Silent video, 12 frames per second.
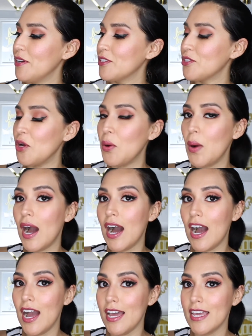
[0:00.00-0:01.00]
So
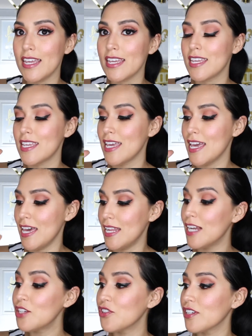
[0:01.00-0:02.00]
I
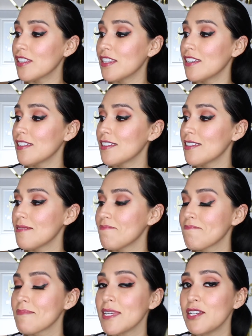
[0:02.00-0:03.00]
cannot drink this
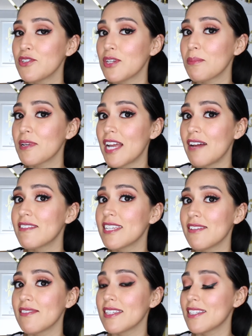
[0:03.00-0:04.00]
gonna have to
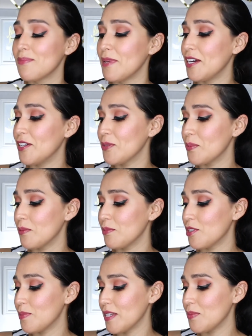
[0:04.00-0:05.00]
give this to my husband,
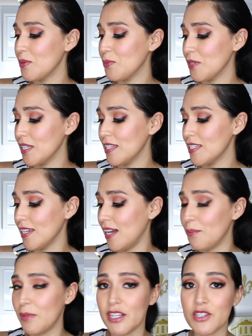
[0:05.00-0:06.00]
which makes me really
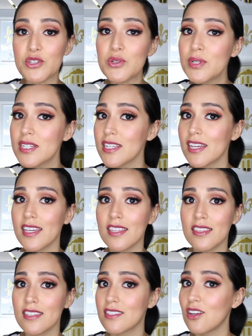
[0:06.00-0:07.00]
sad. But as soon as I
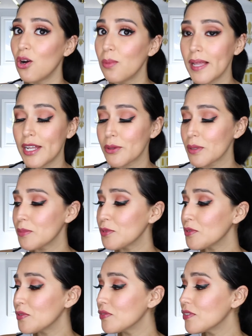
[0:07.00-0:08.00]
get this gallbladder
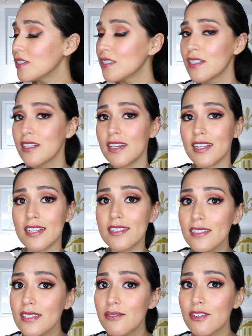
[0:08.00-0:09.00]
removed and I
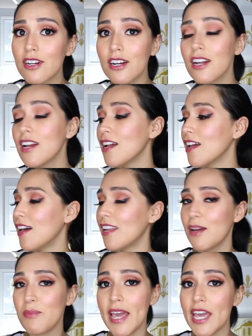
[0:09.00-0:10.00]
deliver and
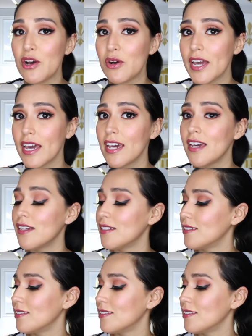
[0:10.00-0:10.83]
I'm a okay,